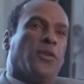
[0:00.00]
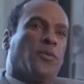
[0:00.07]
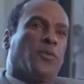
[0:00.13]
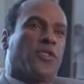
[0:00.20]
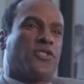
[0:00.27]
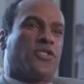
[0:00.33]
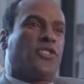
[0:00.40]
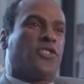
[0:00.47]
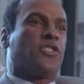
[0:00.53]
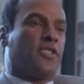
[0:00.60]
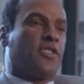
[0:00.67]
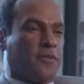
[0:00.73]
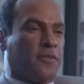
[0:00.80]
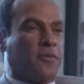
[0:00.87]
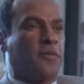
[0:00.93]
Well,
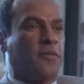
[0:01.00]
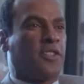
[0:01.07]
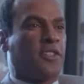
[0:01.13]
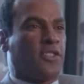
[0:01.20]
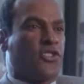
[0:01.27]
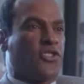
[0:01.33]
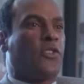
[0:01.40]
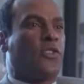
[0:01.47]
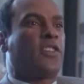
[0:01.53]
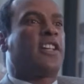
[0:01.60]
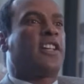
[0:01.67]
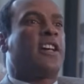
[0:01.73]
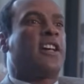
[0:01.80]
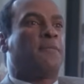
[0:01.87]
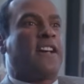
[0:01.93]
a short
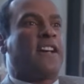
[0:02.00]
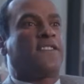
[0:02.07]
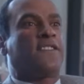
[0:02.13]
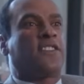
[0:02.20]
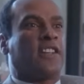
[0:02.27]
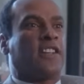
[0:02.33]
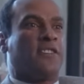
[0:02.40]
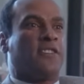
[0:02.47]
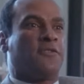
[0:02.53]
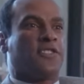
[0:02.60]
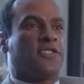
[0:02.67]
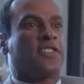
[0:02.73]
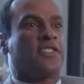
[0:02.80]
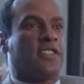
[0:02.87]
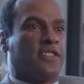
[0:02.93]
time after I
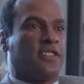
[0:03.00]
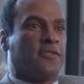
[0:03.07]
was